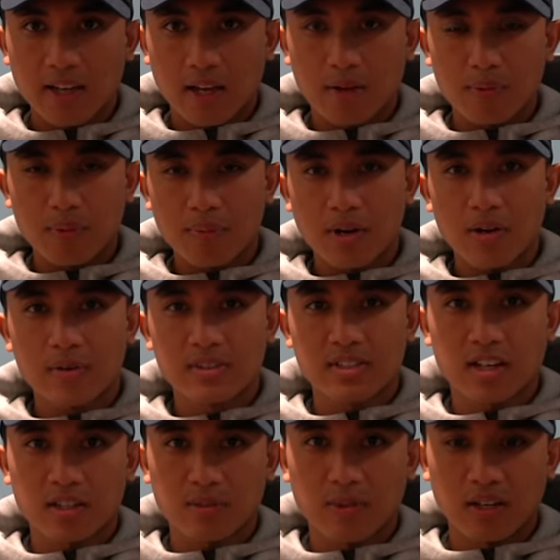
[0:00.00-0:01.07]
And remember how we
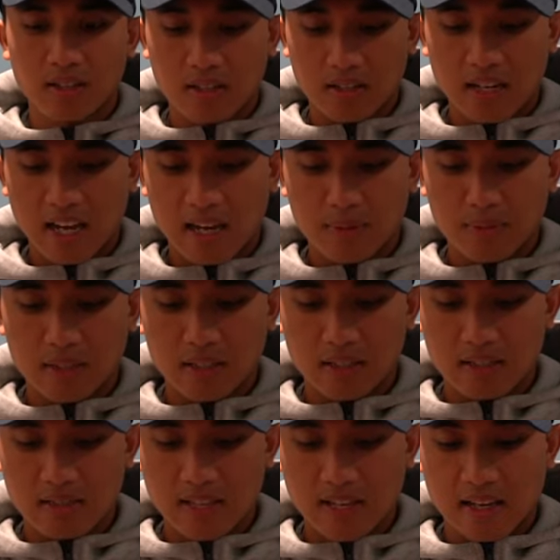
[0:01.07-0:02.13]
talked about in the anatomy
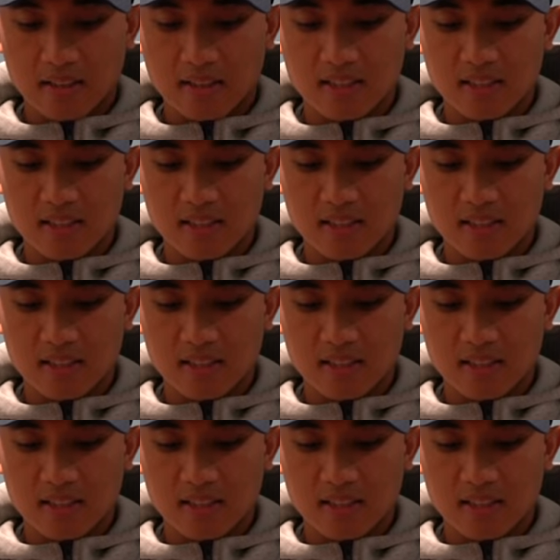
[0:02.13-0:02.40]
is that